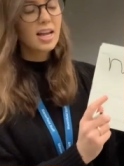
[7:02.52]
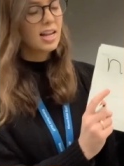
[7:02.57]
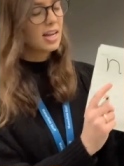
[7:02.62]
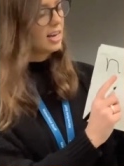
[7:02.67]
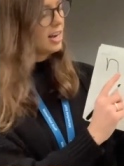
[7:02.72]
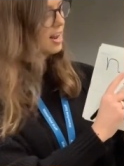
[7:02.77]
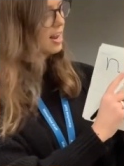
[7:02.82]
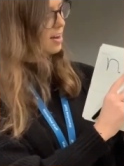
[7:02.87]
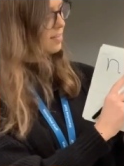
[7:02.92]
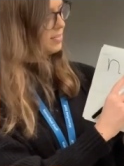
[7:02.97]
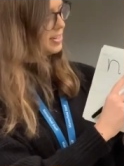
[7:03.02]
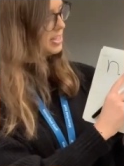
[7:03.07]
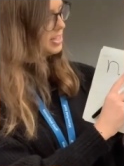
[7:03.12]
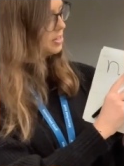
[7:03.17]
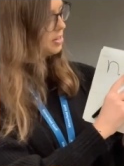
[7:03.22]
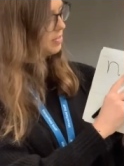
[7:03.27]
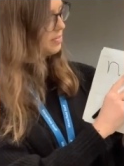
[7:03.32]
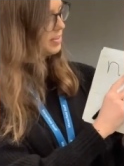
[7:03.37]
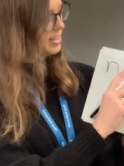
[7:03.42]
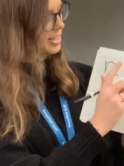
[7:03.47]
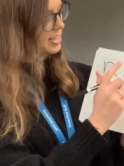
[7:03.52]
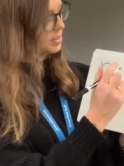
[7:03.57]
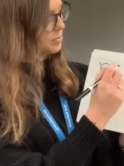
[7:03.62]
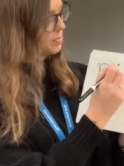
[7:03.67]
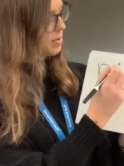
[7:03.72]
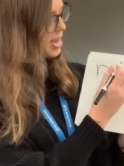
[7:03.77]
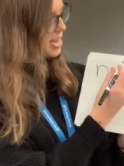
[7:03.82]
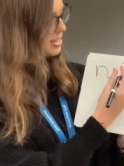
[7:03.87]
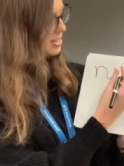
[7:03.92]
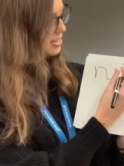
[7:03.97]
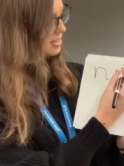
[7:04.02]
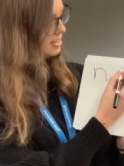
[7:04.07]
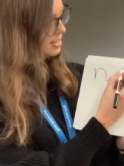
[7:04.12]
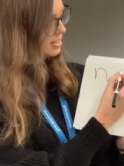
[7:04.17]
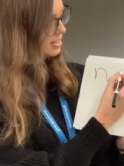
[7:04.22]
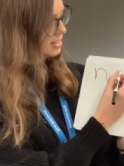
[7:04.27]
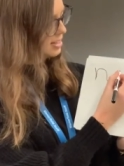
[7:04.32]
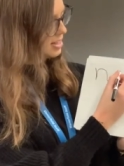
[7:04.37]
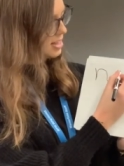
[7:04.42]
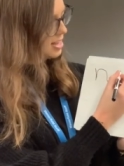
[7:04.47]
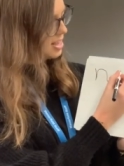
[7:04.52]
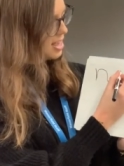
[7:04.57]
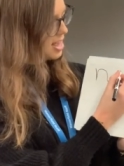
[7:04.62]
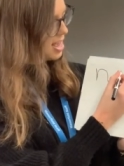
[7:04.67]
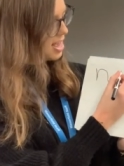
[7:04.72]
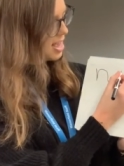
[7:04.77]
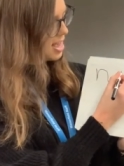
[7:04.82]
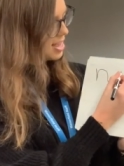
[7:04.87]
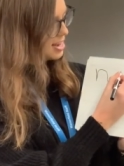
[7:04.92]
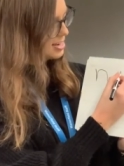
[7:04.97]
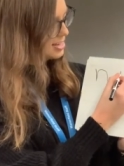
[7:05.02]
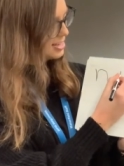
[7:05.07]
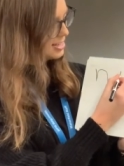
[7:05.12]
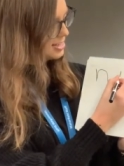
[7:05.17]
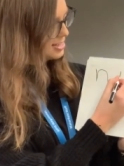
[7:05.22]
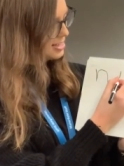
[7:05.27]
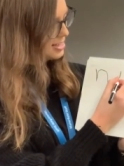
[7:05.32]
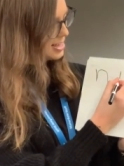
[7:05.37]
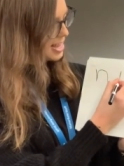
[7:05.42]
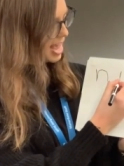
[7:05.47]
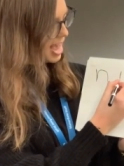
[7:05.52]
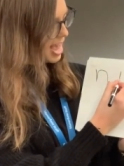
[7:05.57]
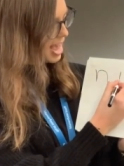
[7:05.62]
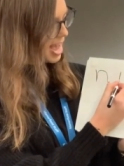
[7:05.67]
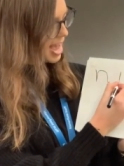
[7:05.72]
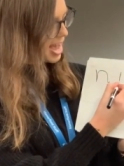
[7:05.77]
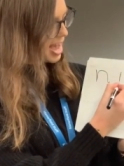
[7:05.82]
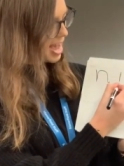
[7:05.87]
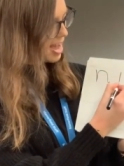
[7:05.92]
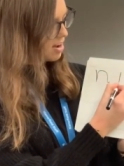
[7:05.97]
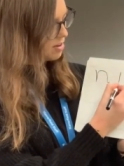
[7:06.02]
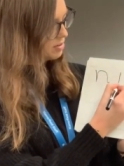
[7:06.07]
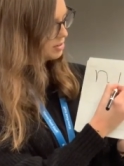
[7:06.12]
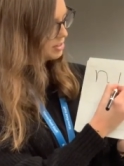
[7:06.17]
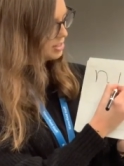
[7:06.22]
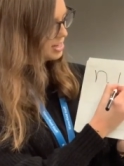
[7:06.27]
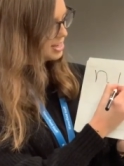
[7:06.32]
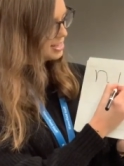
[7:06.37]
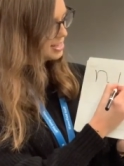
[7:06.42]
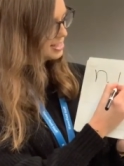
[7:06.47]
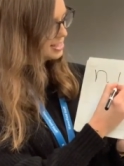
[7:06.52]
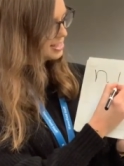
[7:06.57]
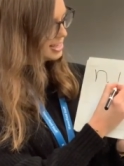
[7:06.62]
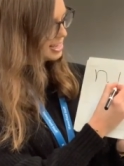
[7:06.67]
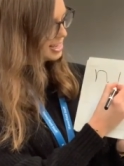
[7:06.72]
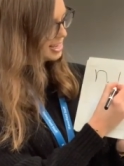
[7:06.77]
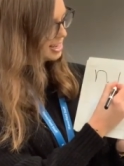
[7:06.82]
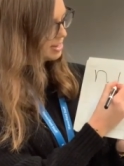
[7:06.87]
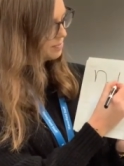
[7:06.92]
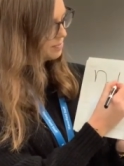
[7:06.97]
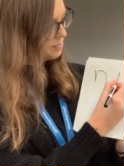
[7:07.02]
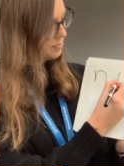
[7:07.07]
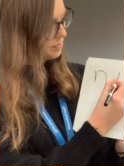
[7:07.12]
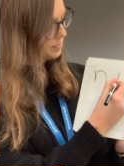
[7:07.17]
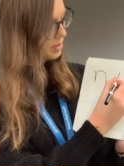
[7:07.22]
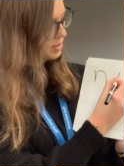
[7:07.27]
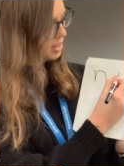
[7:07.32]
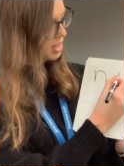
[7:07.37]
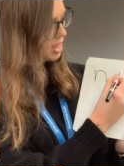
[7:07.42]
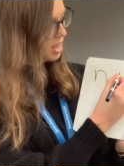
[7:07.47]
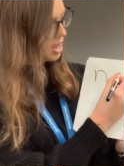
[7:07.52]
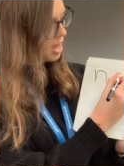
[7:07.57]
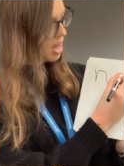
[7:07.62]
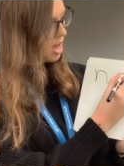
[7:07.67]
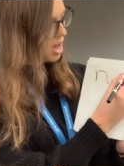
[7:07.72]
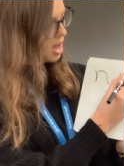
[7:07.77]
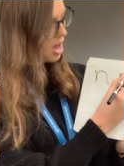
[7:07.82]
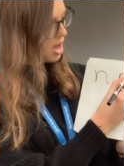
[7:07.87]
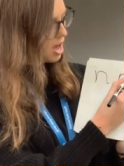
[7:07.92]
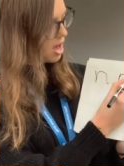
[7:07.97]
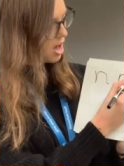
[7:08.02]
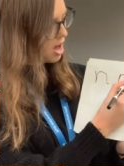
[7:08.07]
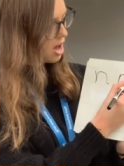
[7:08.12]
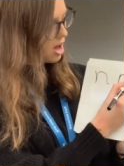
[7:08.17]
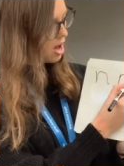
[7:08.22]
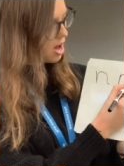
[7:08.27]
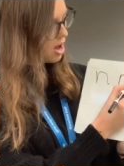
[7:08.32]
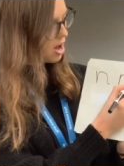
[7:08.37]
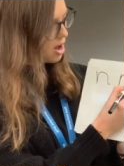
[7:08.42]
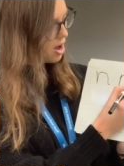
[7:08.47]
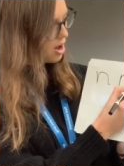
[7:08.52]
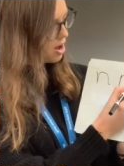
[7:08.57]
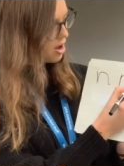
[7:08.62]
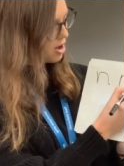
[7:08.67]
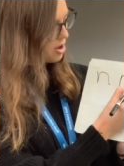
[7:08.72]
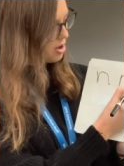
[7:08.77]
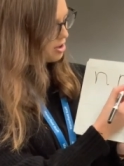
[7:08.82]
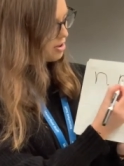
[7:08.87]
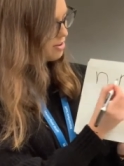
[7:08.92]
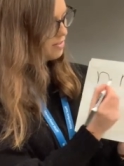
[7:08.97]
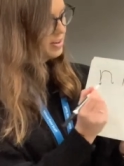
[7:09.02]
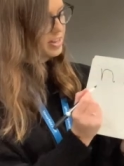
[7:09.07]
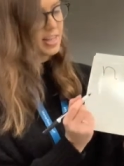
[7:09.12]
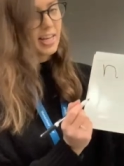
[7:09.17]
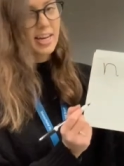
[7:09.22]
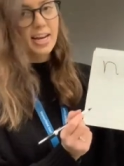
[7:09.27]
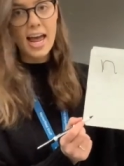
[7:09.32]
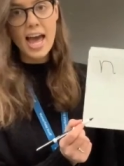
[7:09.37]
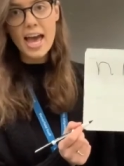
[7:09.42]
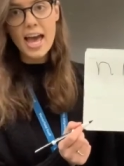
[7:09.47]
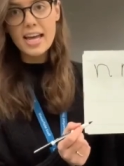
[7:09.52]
Lovely Do finger space. Down the seam, over the net.